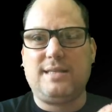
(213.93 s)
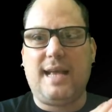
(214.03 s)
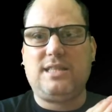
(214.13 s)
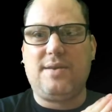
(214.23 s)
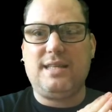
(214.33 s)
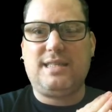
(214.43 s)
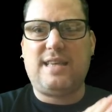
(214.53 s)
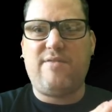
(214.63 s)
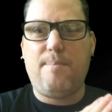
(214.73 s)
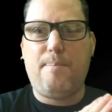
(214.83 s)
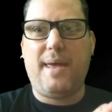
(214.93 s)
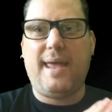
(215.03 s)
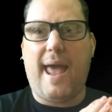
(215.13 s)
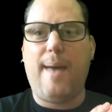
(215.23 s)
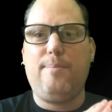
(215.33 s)
Like I say, it's on at 7
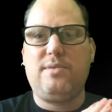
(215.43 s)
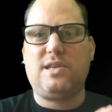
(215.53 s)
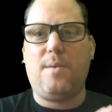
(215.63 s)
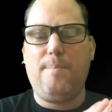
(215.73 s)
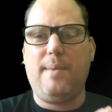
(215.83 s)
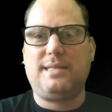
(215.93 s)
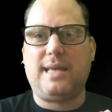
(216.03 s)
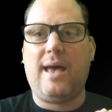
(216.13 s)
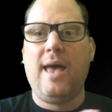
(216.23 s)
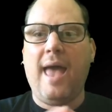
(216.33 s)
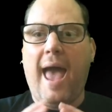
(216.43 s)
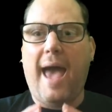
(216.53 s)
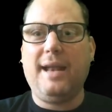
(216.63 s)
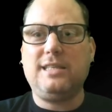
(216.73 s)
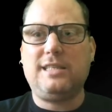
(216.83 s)
p.m. Don't miss it.
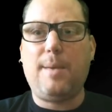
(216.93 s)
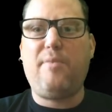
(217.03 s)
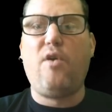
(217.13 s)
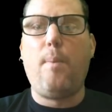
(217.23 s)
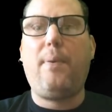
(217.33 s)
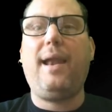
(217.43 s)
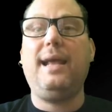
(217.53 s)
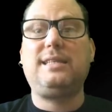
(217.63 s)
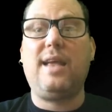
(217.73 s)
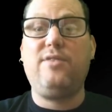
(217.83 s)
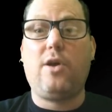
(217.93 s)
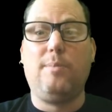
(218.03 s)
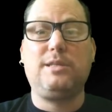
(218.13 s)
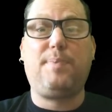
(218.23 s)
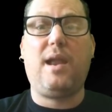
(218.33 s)
And as I said before, please leave your
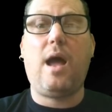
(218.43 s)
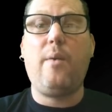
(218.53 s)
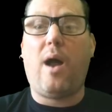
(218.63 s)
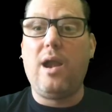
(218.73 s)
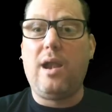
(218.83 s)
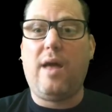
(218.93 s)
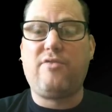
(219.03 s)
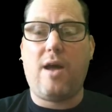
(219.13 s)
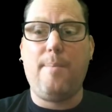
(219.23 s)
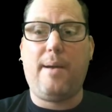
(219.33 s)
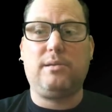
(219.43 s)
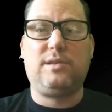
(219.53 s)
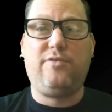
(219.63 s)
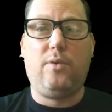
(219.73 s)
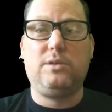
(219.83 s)
comments below. I love going backwards
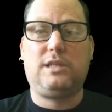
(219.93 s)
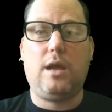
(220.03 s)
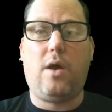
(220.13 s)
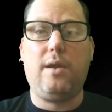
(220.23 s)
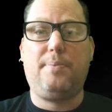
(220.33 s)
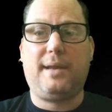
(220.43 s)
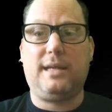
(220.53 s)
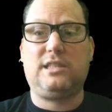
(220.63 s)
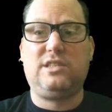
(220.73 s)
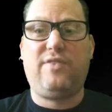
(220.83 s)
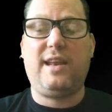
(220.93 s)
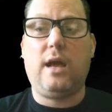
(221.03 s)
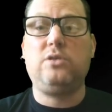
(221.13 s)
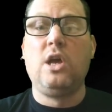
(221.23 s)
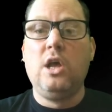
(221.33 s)
and forwards here on the predictions
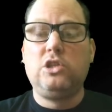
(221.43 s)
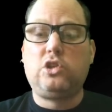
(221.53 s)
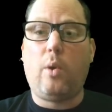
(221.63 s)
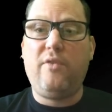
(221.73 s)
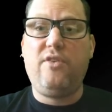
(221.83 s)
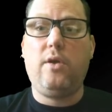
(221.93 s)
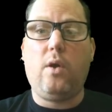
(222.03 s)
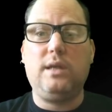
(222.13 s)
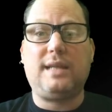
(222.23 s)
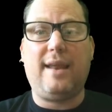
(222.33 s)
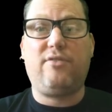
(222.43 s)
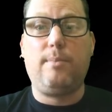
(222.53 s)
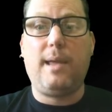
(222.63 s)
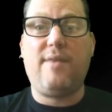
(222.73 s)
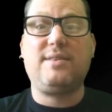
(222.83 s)
videos. Sorry for you guys that left
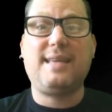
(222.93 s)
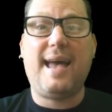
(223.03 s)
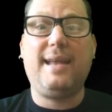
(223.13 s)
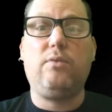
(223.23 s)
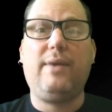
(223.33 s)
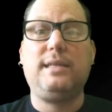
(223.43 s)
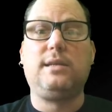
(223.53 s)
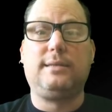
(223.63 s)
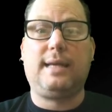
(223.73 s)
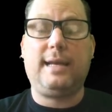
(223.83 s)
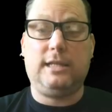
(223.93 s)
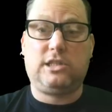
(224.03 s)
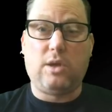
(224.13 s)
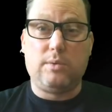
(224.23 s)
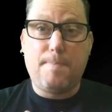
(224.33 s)
me the other day. The reason I didn't is
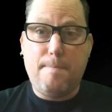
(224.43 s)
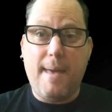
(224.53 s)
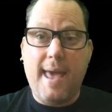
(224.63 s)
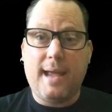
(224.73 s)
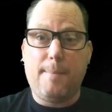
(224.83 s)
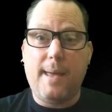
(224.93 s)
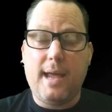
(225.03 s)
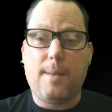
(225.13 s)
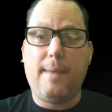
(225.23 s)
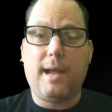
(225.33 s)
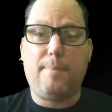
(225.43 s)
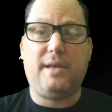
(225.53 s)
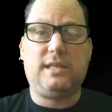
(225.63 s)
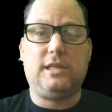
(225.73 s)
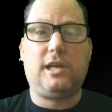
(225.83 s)
because I was mega
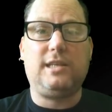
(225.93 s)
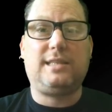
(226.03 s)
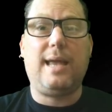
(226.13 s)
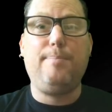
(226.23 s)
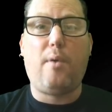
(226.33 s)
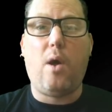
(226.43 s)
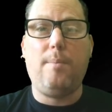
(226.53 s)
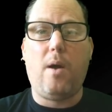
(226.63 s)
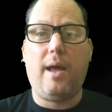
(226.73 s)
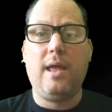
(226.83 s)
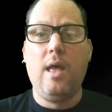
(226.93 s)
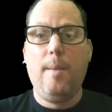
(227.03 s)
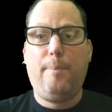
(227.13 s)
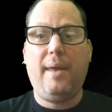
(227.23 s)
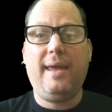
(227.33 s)
busy, as you've seen by my
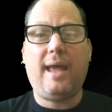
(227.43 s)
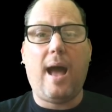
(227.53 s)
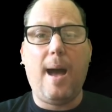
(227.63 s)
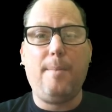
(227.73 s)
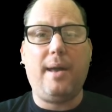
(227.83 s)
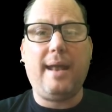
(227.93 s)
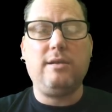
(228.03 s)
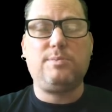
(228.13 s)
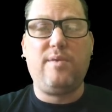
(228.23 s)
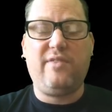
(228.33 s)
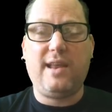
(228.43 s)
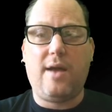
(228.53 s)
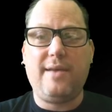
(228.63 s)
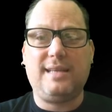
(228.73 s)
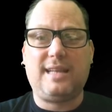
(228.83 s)
big announcement video
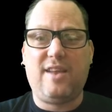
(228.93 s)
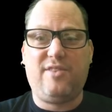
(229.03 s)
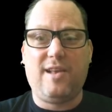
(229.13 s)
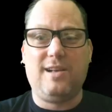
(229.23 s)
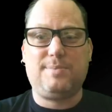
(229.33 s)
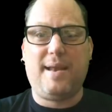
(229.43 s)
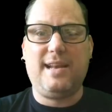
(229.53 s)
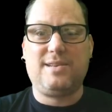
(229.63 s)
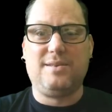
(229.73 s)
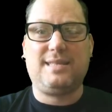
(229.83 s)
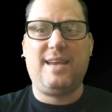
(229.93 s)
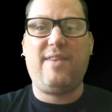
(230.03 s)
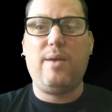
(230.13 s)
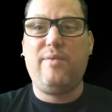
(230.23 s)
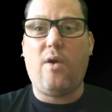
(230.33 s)
yesterday for
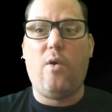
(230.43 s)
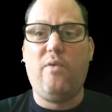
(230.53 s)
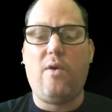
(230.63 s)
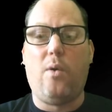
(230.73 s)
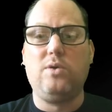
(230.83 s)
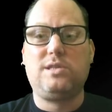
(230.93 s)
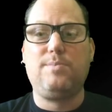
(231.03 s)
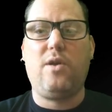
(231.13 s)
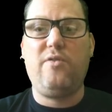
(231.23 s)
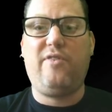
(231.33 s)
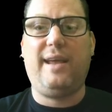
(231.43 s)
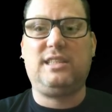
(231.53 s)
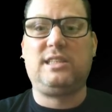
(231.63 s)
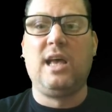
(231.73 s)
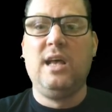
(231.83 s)
DartsPlanet.tv with all the awesome new
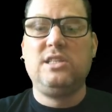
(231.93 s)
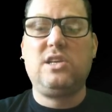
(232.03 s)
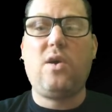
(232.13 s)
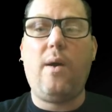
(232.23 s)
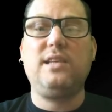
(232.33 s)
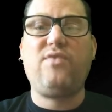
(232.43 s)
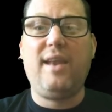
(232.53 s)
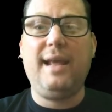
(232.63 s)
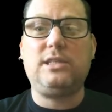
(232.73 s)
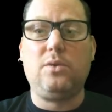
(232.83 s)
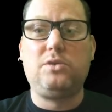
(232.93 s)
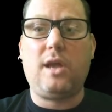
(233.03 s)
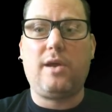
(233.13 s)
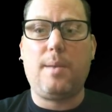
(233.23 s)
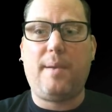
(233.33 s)
features. So guys, the link's
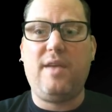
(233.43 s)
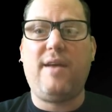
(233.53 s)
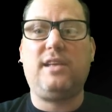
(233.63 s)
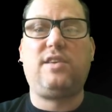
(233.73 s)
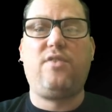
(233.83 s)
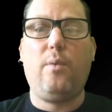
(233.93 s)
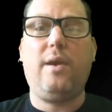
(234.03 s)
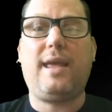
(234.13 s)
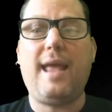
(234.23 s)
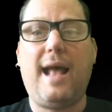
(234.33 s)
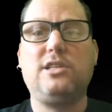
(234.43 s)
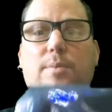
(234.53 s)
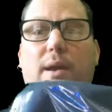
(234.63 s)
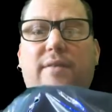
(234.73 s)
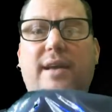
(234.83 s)
also going to be there. So if you want to get your hands
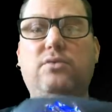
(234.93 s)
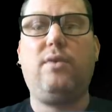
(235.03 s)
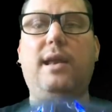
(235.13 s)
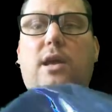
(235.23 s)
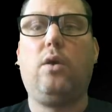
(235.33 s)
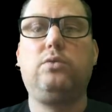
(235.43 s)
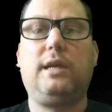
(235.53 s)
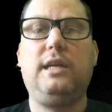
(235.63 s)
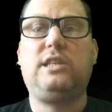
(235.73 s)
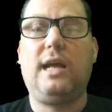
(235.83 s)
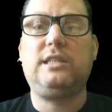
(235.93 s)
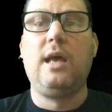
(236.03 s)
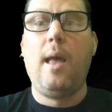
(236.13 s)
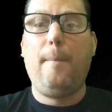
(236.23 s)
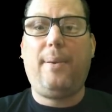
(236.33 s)
on one of these really cool t-shirts,
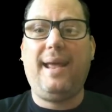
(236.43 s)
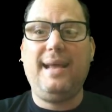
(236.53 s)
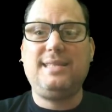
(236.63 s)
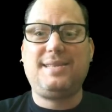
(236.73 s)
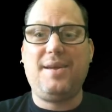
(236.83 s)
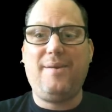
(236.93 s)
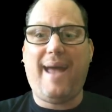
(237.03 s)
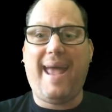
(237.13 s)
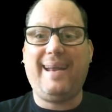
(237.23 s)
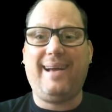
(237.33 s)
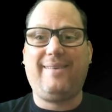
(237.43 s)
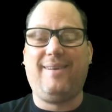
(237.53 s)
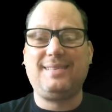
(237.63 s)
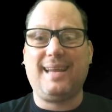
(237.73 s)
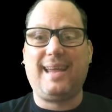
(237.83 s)
please do head
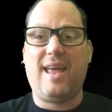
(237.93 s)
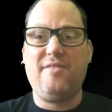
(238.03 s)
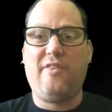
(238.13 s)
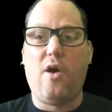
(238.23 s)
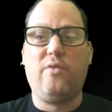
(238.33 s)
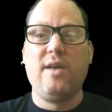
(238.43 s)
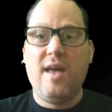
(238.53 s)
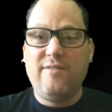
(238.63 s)
across and get involved.